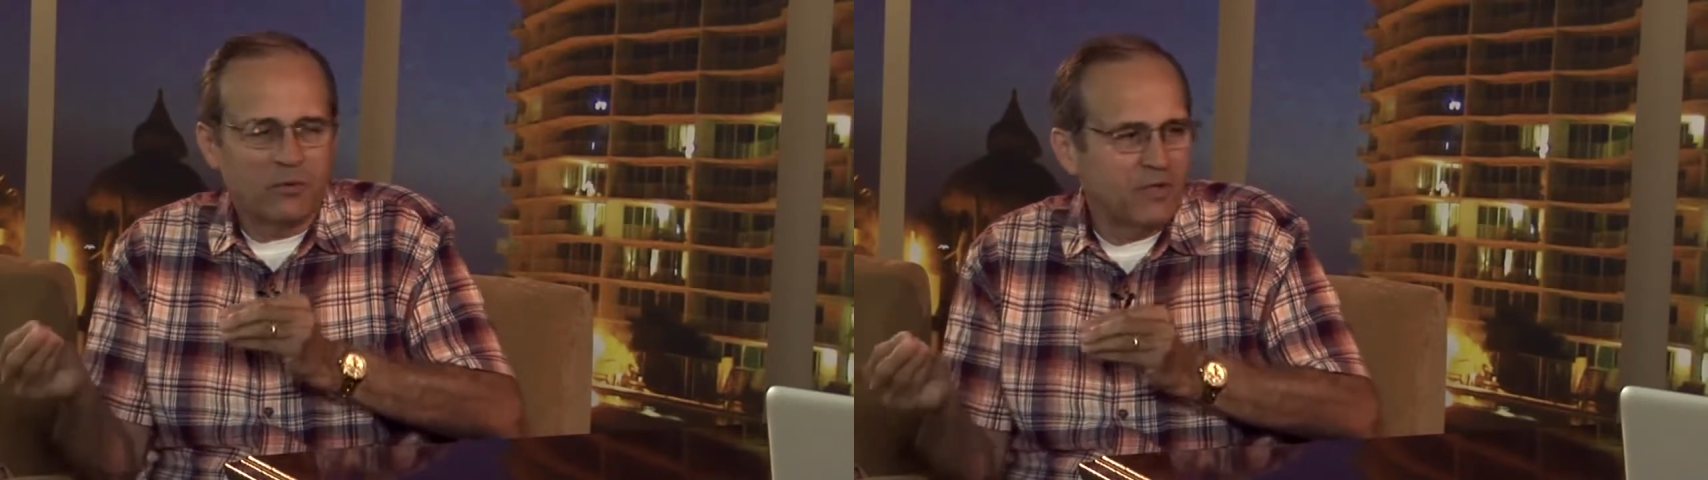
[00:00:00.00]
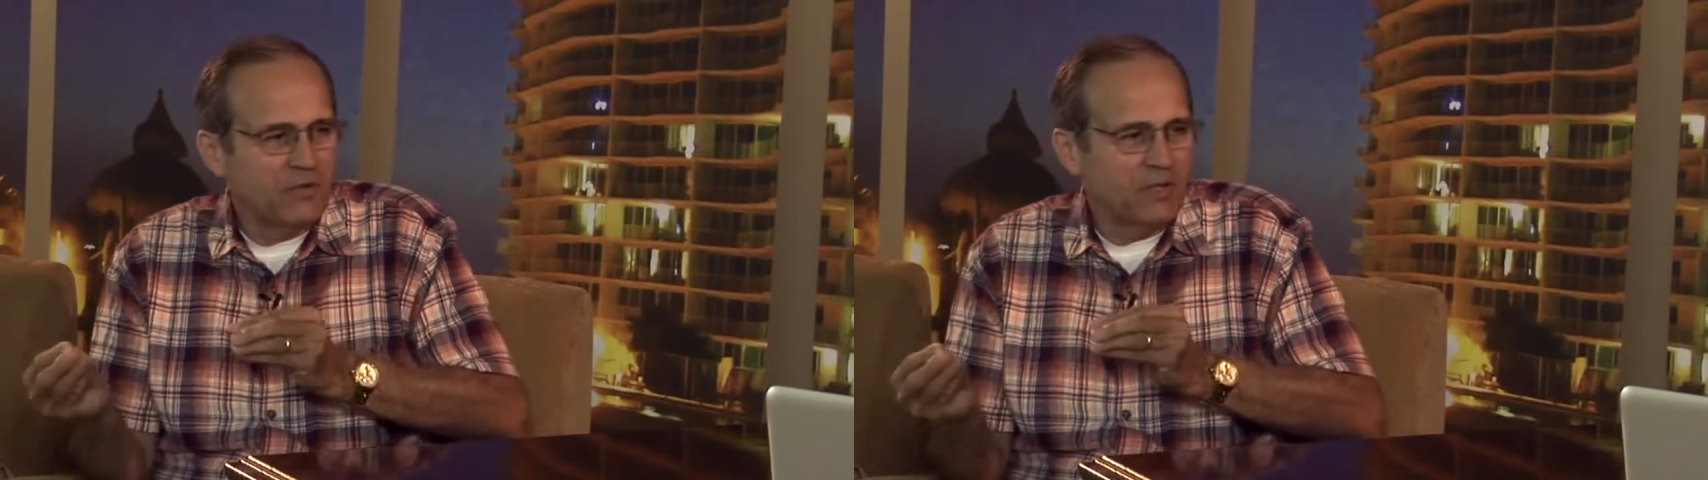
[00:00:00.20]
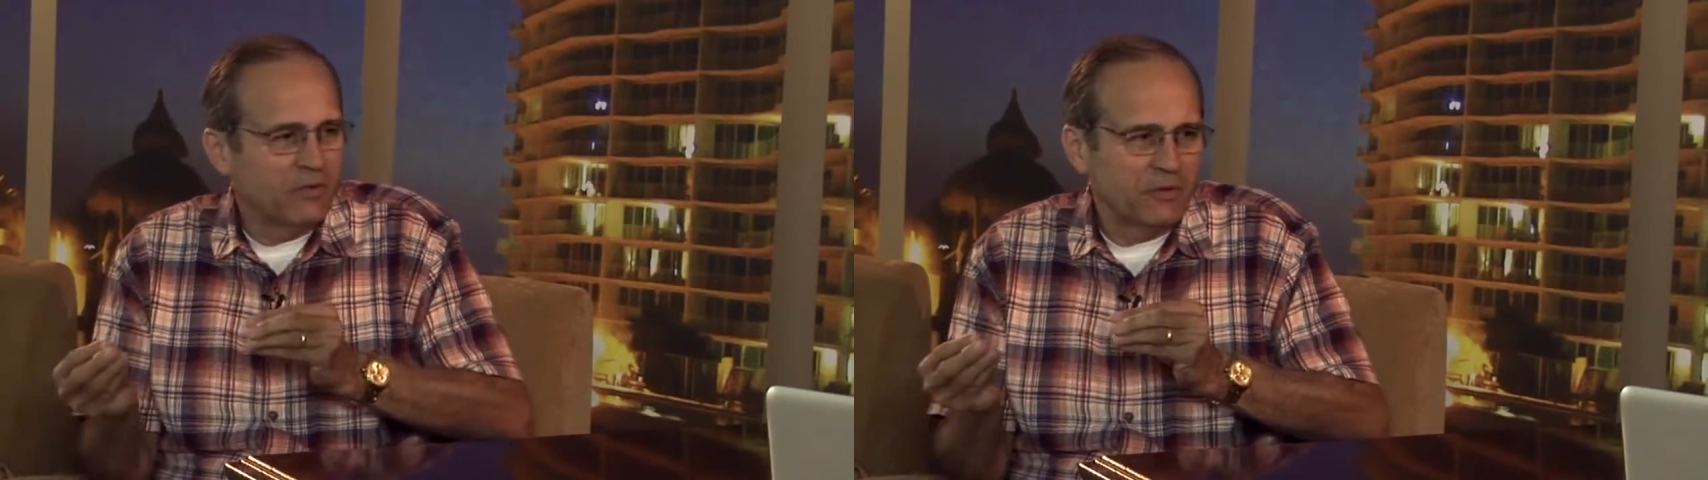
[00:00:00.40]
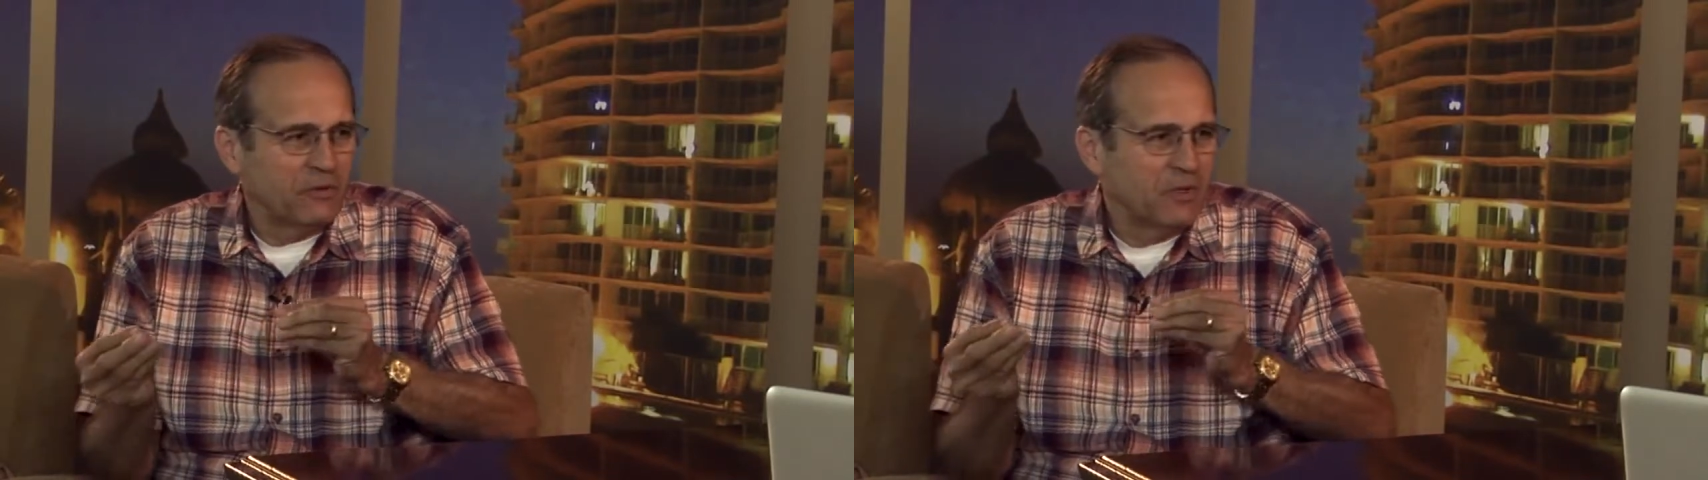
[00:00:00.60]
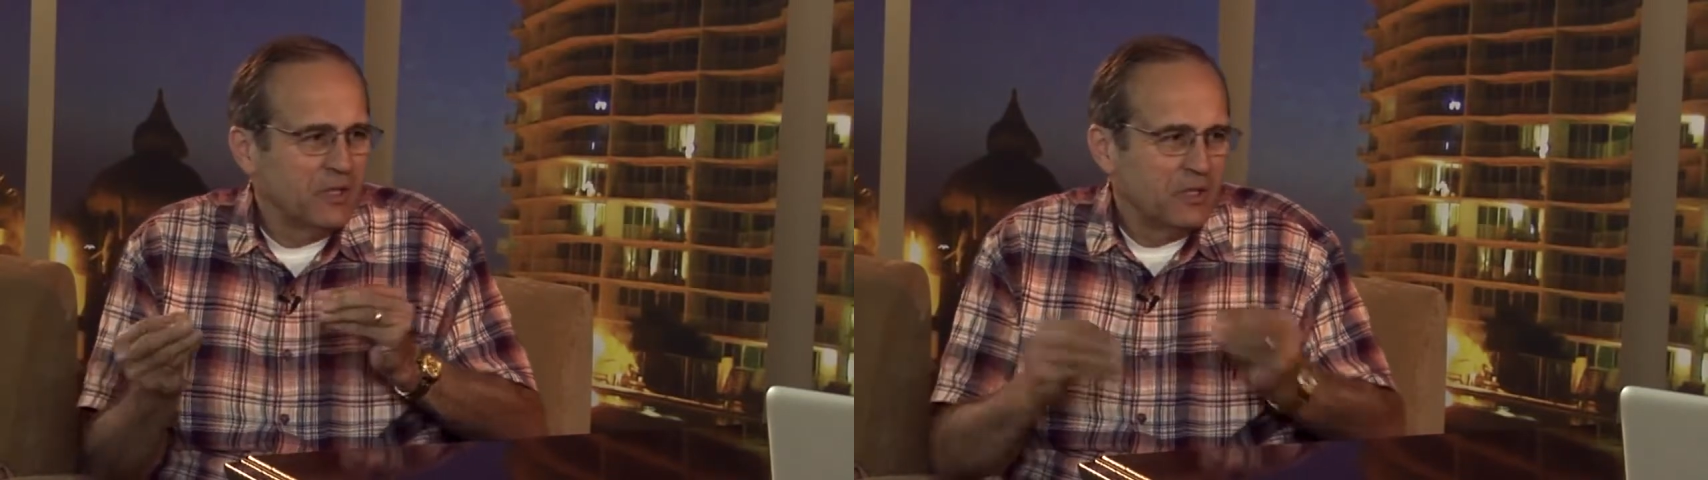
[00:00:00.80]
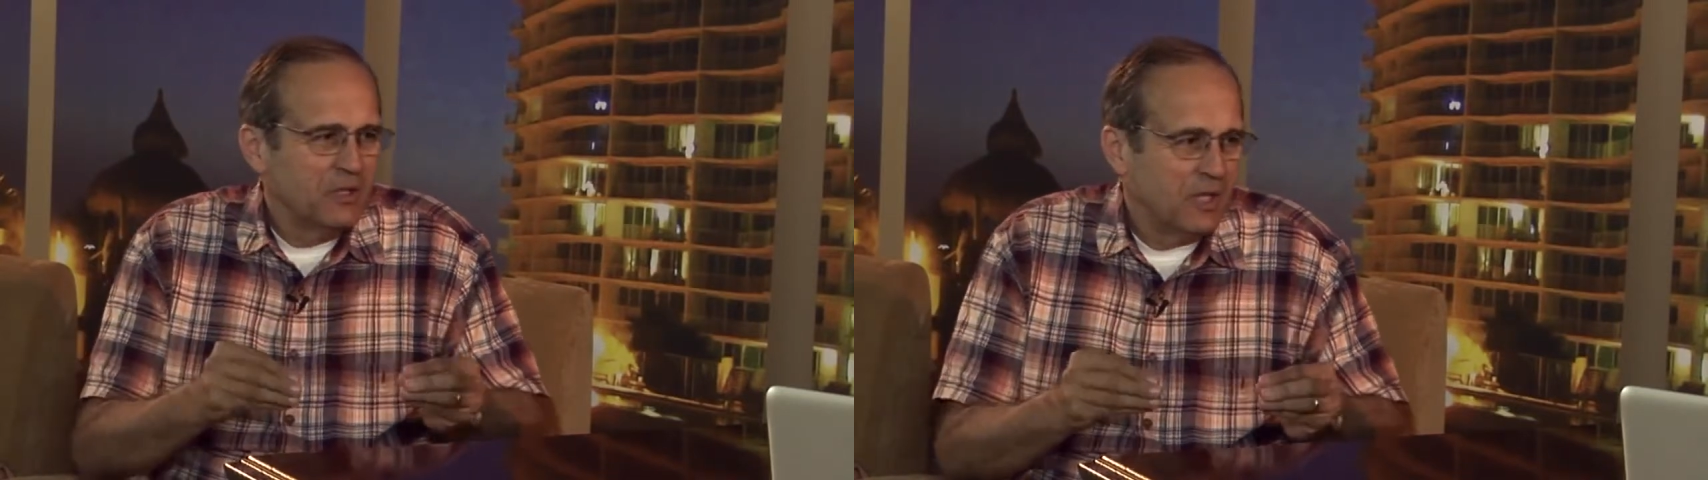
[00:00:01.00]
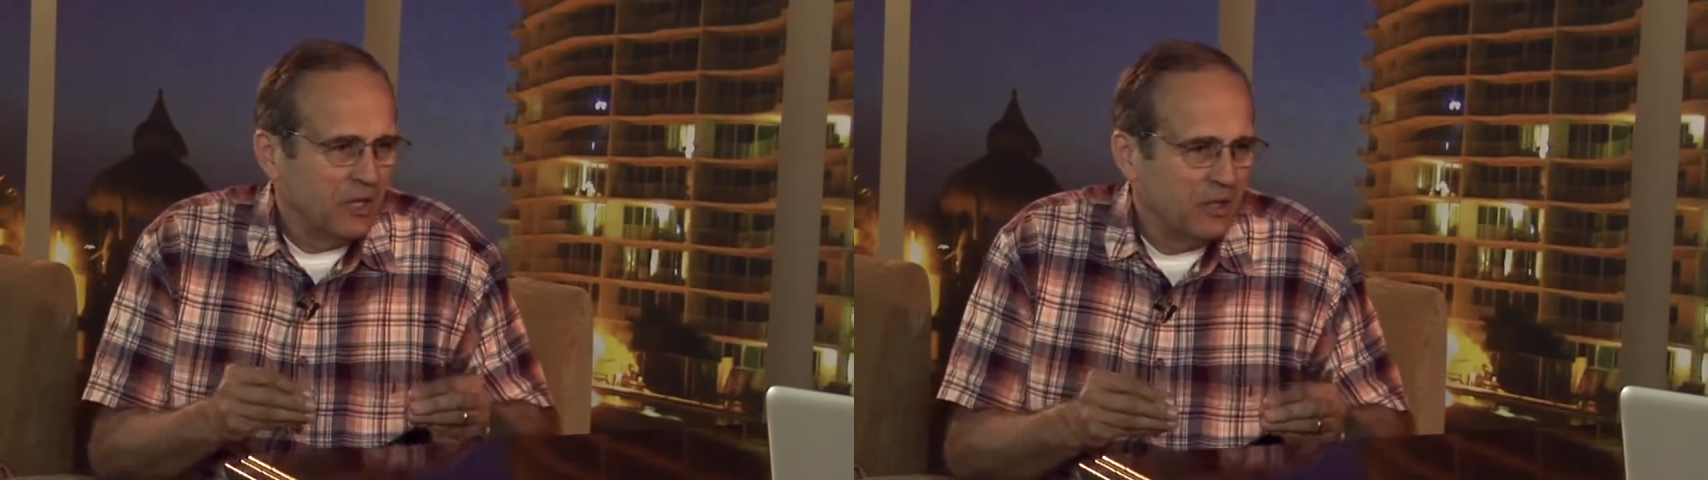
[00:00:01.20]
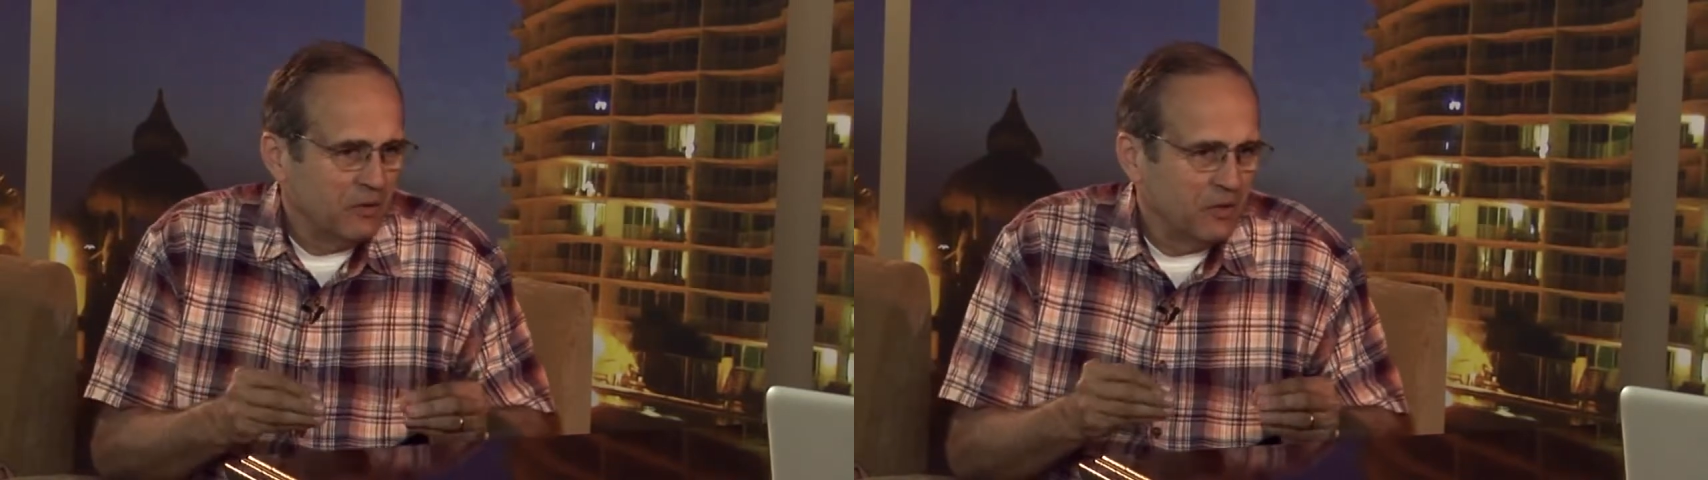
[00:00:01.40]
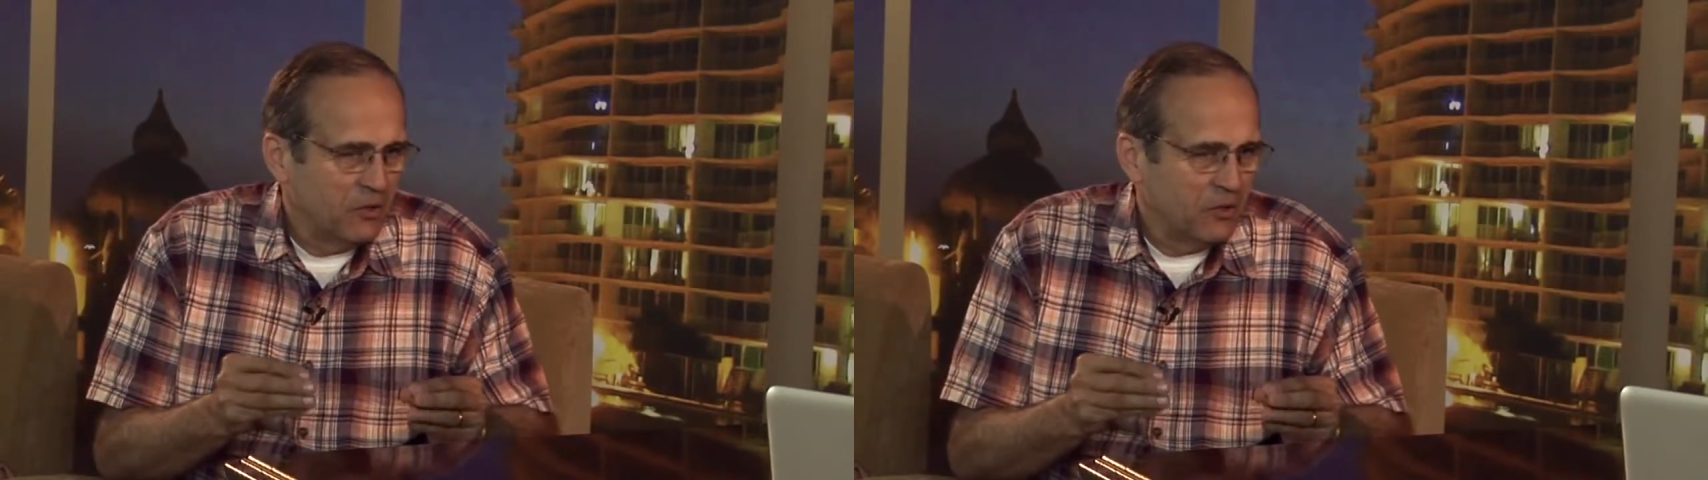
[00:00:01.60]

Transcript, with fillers: 40,000 uh,